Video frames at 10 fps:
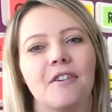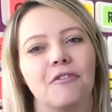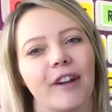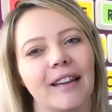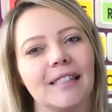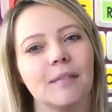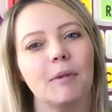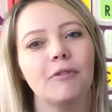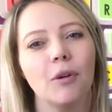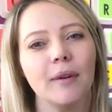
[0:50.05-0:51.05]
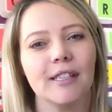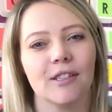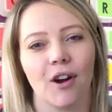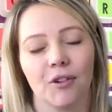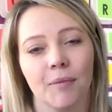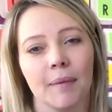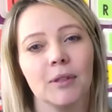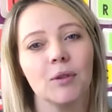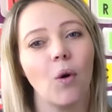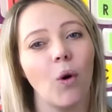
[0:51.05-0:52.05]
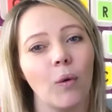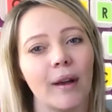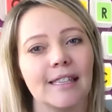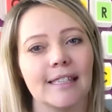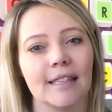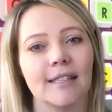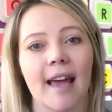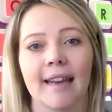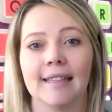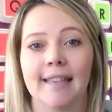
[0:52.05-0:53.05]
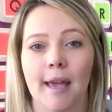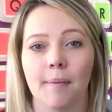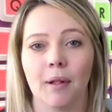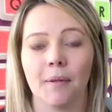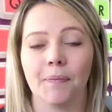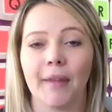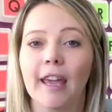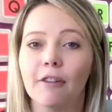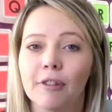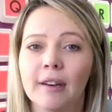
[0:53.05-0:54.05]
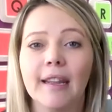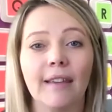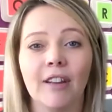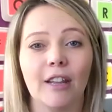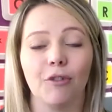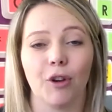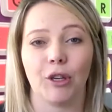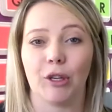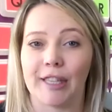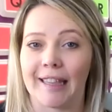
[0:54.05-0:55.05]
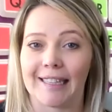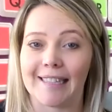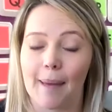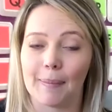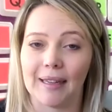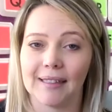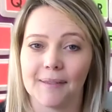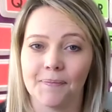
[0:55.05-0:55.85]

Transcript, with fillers: Friends, before we start, remember to always sit at a table, even, even if you're using the tablet.